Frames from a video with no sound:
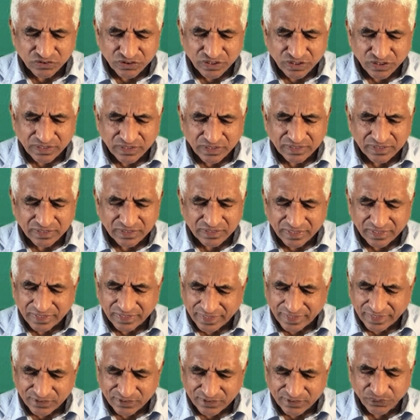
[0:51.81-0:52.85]
children can
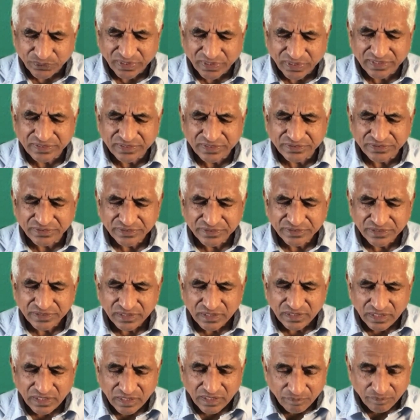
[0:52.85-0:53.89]
gather together,
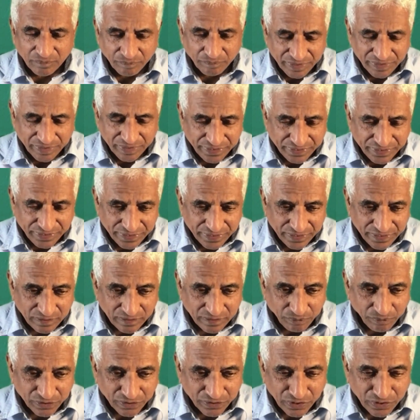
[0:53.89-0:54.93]
meditate
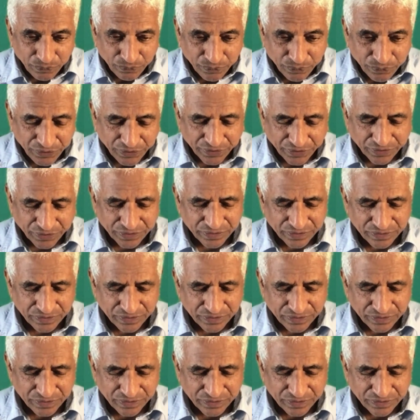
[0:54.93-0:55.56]
upon your word,